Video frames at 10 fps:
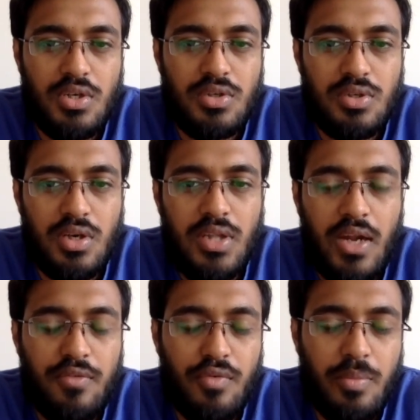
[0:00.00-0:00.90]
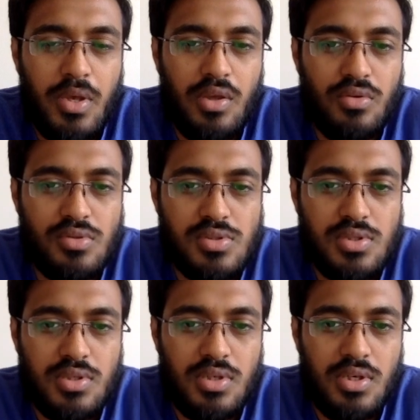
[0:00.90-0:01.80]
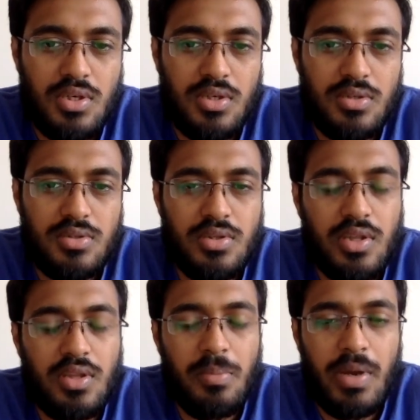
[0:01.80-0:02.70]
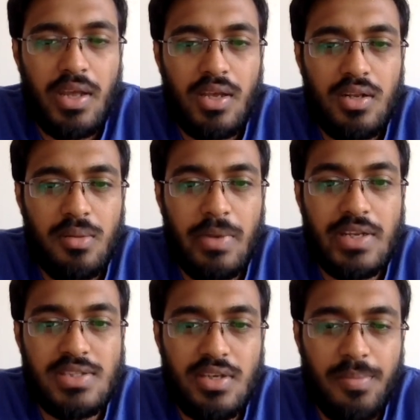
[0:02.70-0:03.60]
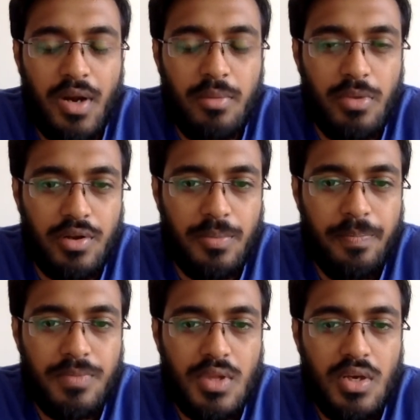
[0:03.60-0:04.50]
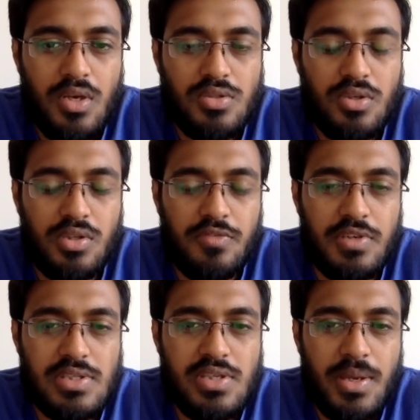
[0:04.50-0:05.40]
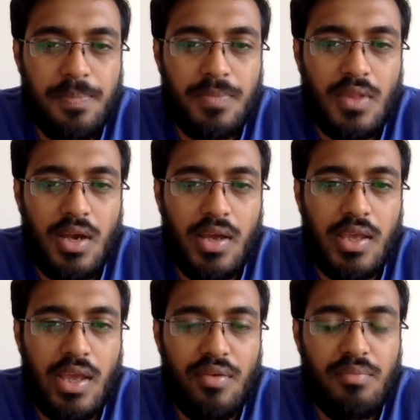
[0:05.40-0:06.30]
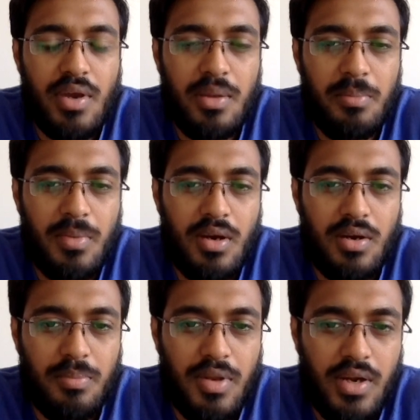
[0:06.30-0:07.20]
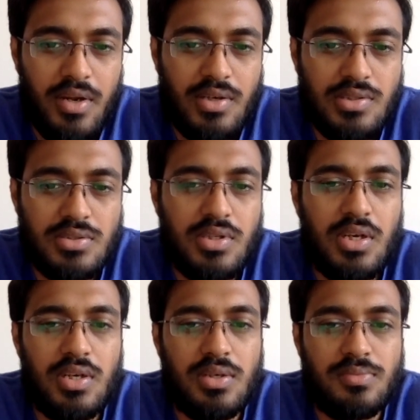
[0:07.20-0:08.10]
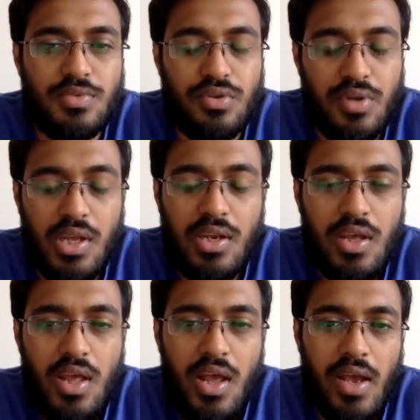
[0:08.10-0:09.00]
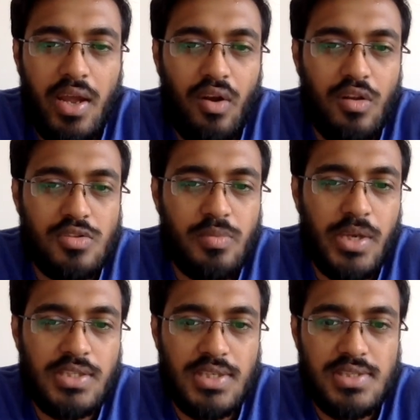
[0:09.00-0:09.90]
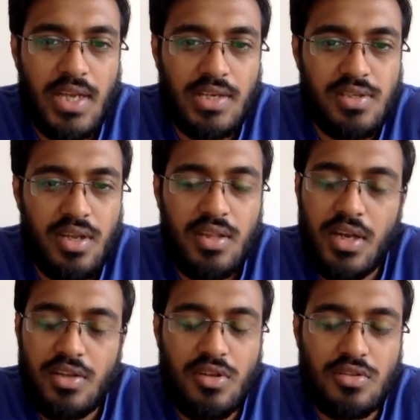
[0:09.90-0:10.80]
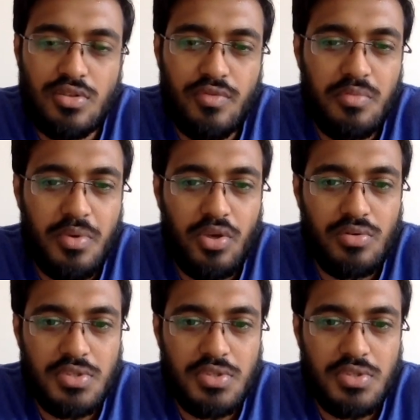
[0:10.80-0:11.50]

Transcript: that would be used in the medical medicine department. So on the first day, I gave my blood, urine, and also my chest X-ray. That is also would be used